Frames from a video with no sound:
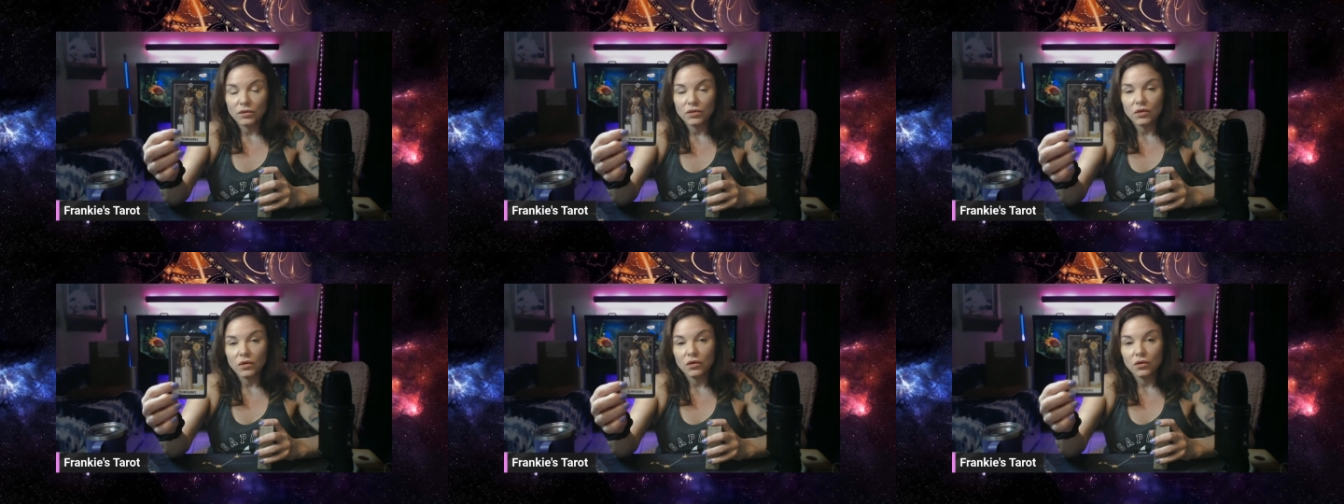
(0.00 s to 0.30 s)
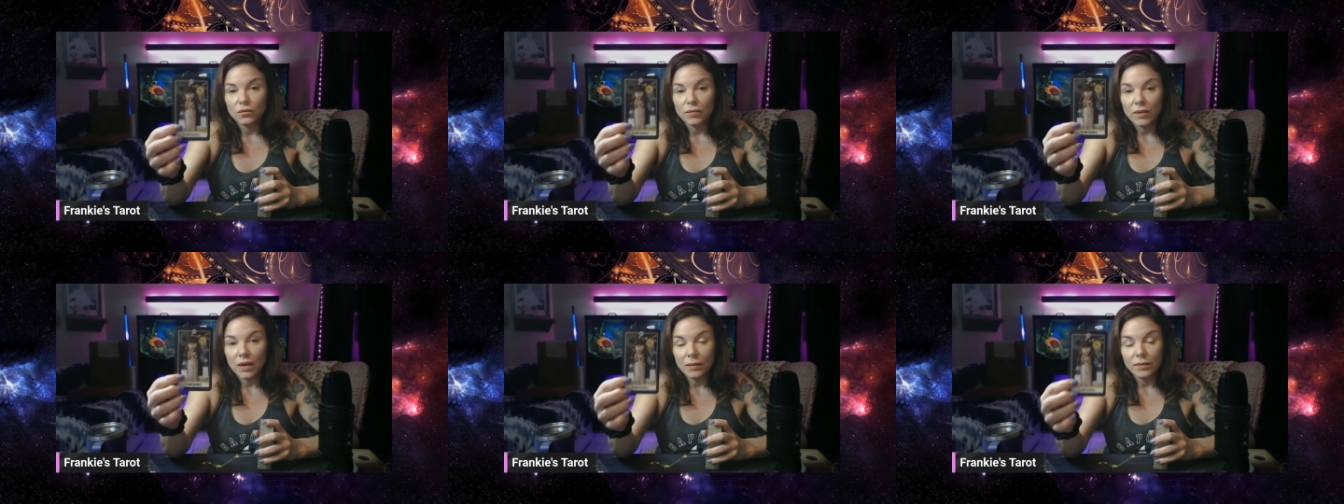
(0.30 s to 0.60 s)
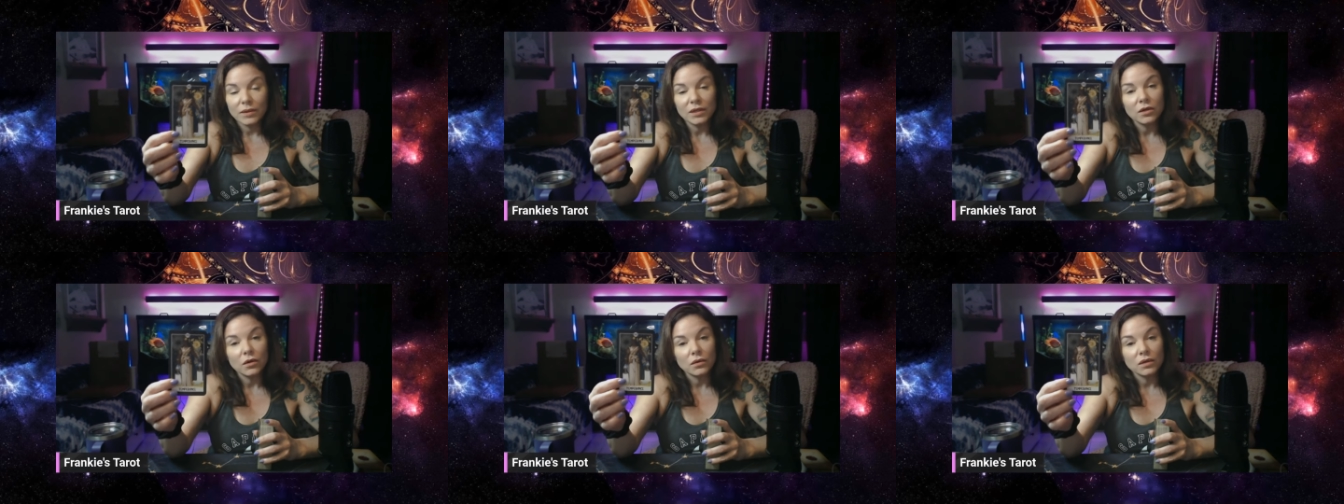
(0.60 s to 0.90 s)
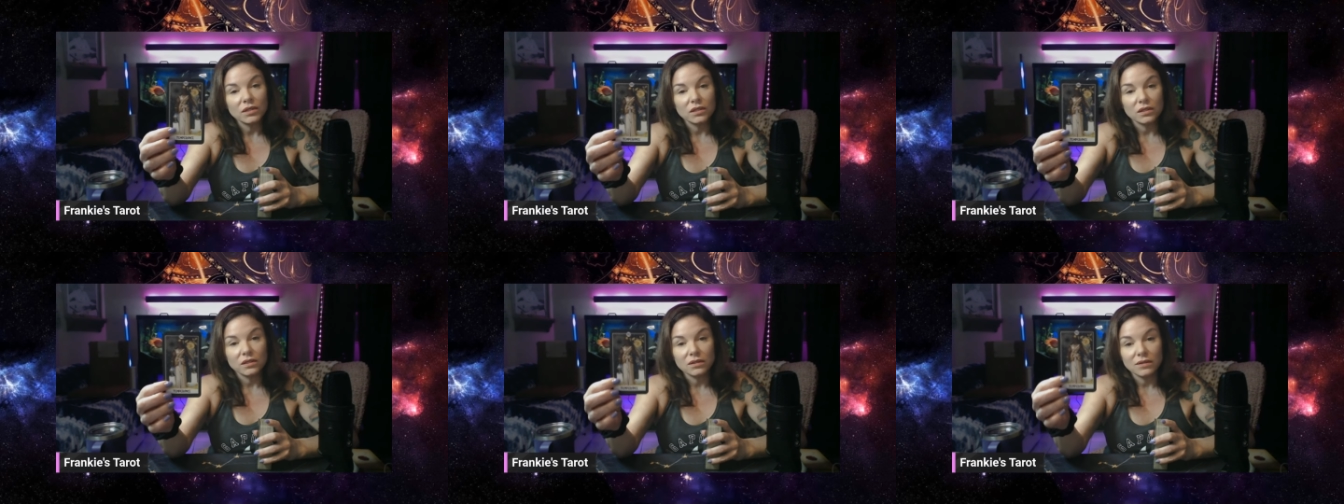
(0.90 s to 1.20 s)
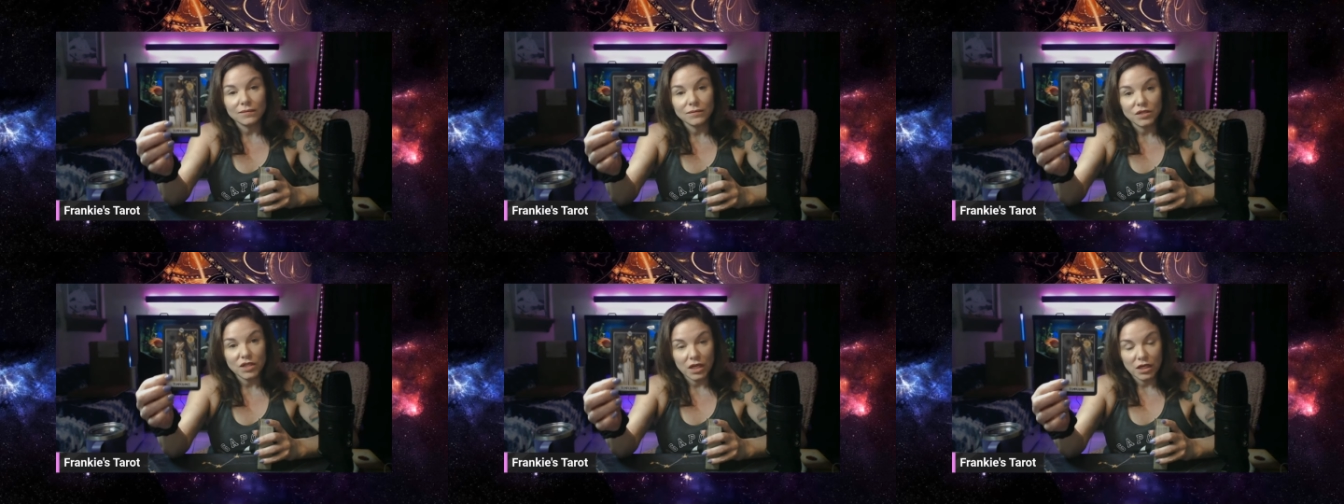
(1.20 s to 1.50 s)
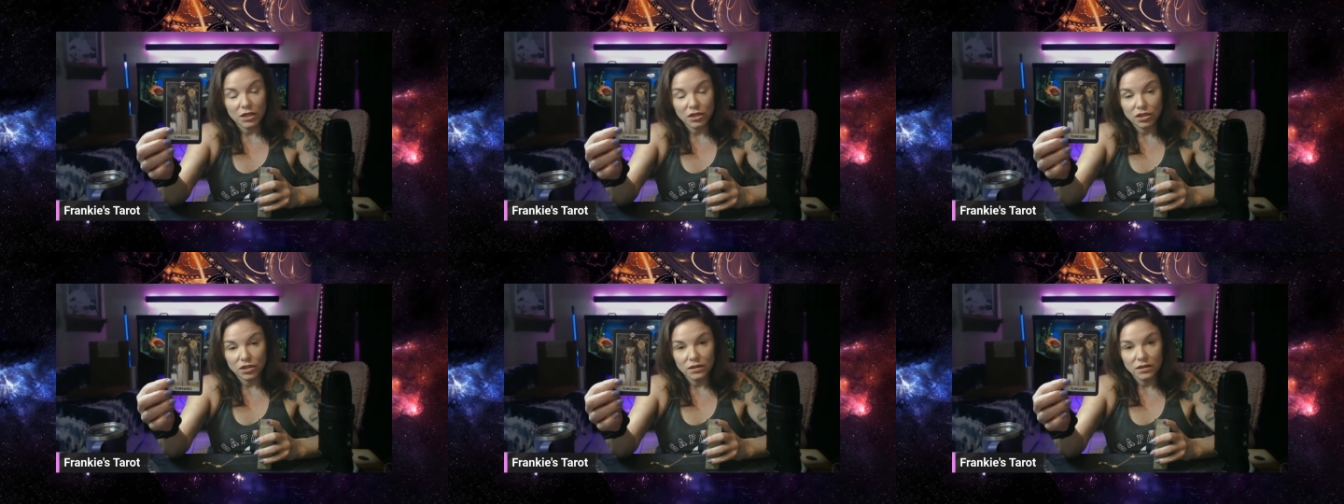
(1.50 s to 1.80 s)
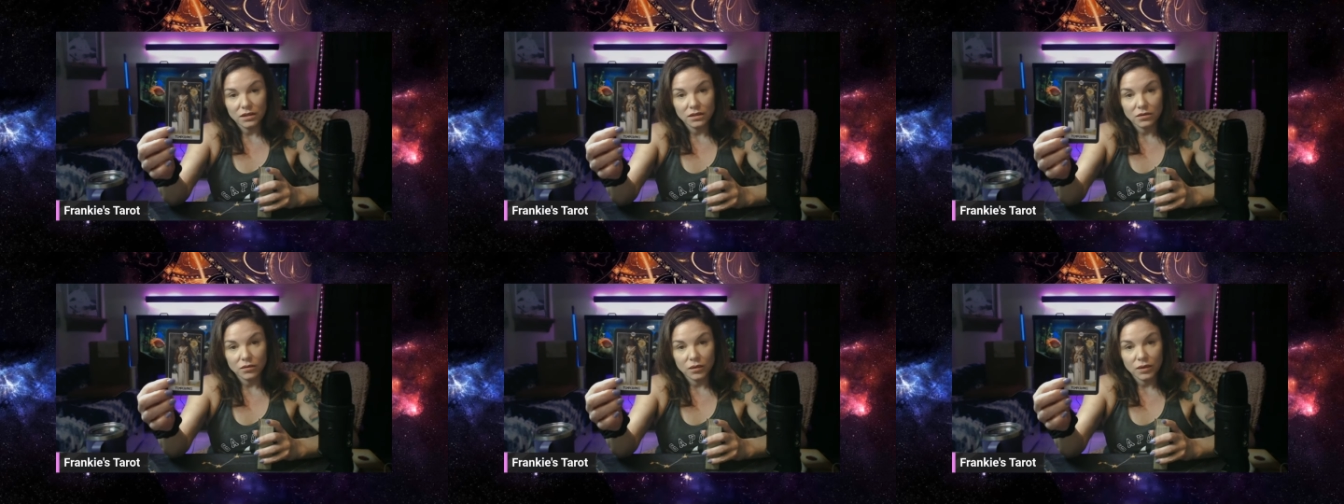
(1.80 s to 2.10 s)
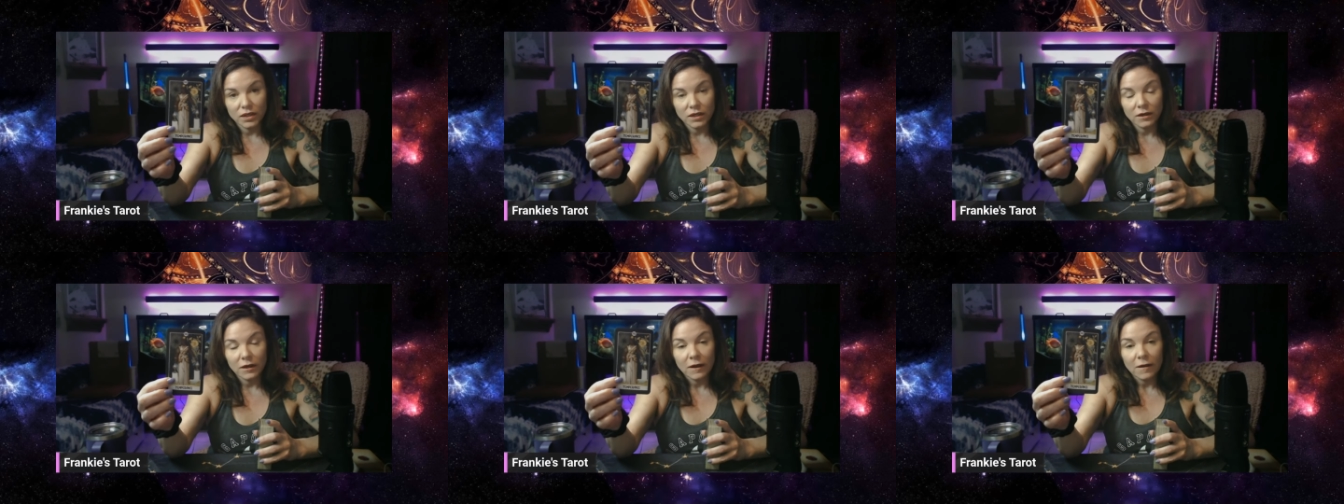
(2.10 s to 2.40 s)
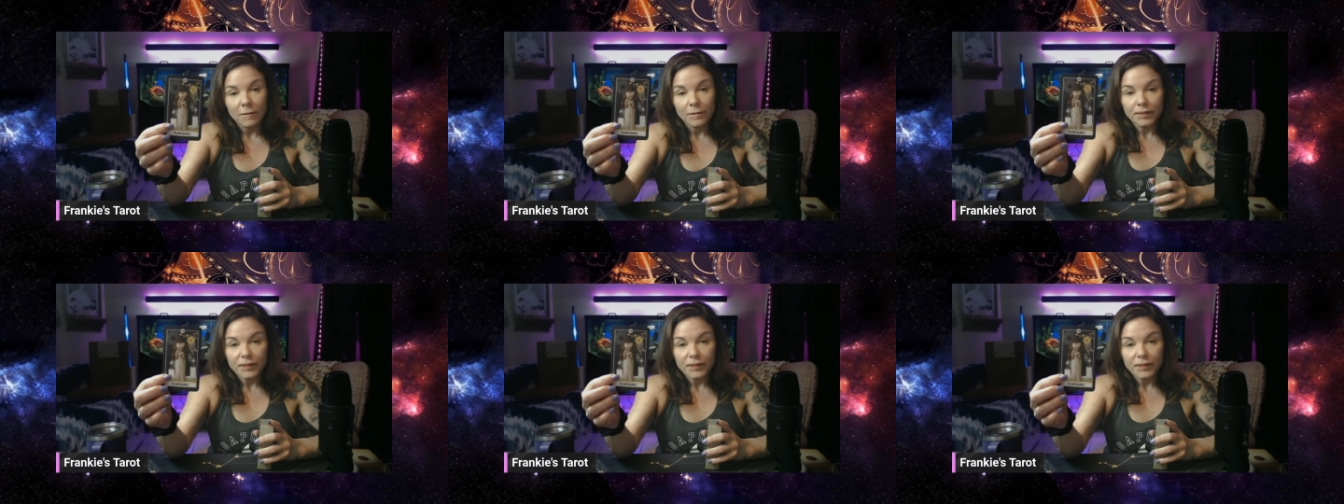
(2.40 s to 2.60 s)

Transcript: So you may be noticing some changes this week.